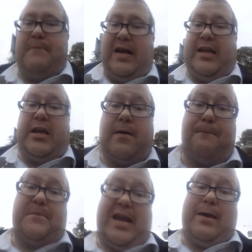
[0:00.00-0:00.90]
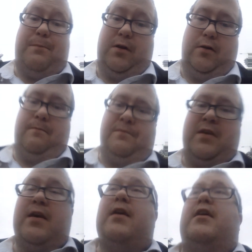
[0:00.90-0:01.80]
million people
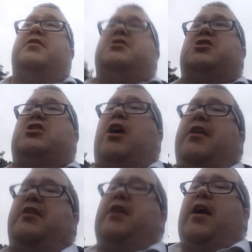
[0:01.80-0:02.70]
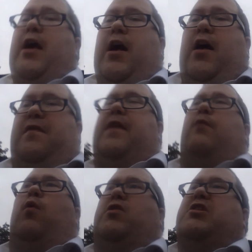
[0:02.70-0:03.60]
decided they
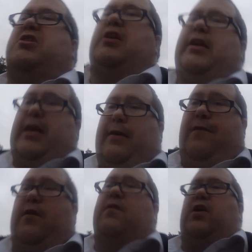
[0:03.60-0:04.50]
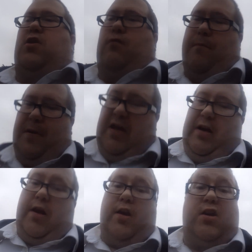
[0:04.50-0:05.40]
wanted to leave the European
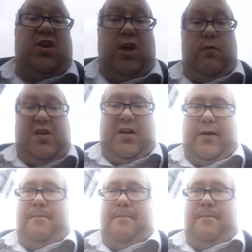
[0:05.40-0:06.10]
Union.